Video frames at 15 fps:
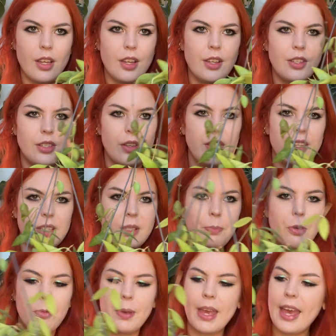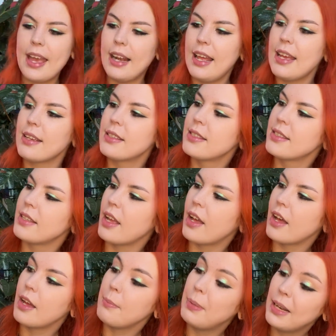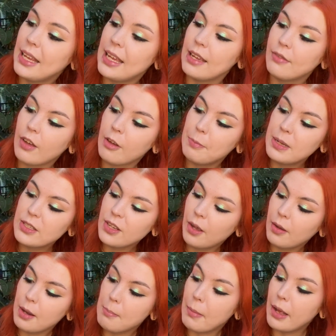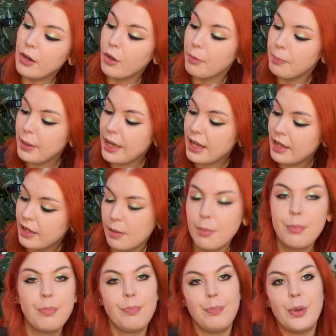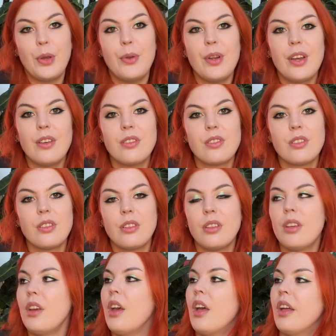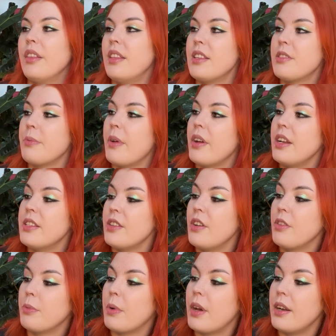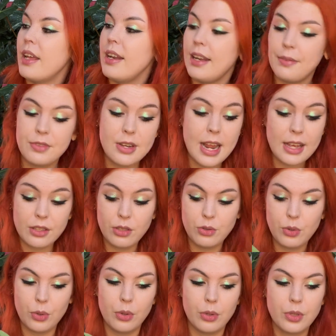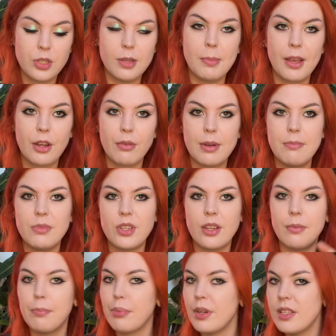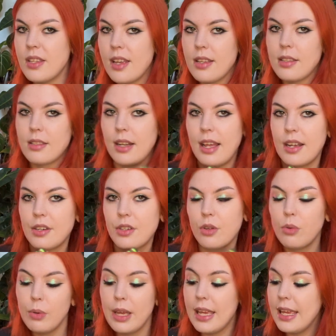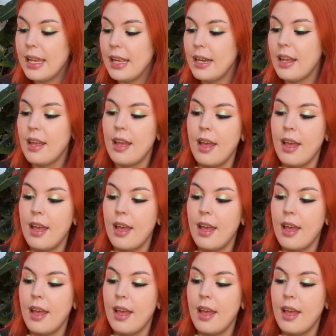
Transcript: So this is the Pupa Calyx. I believe, I've been told it might not be, but who knows. This one is another one. It lives next door to my Crimson Princess / Queen.